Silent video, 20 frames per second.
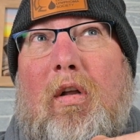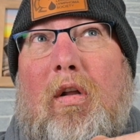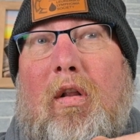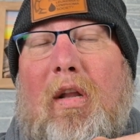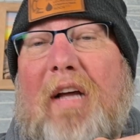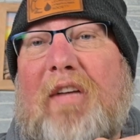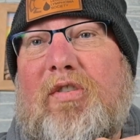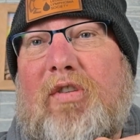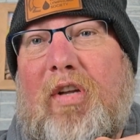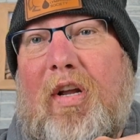
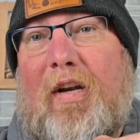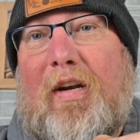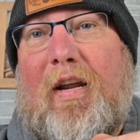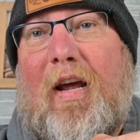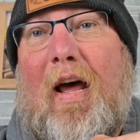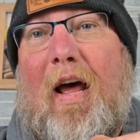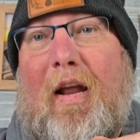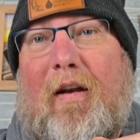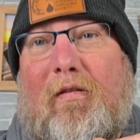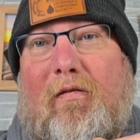less than
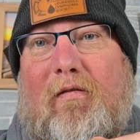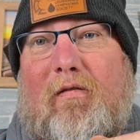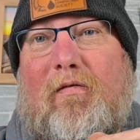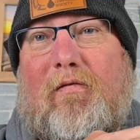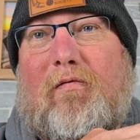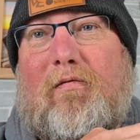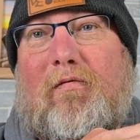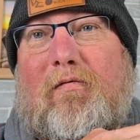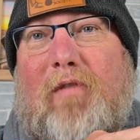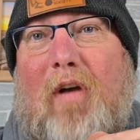10.
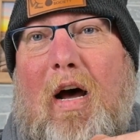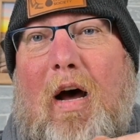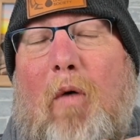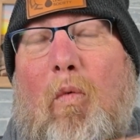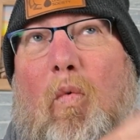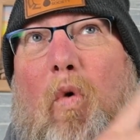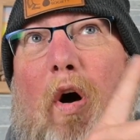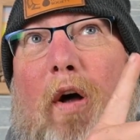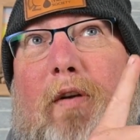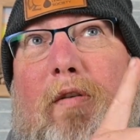
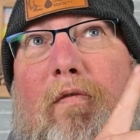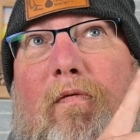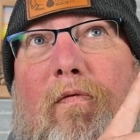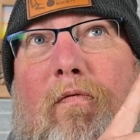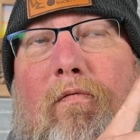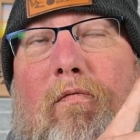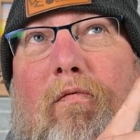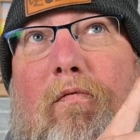One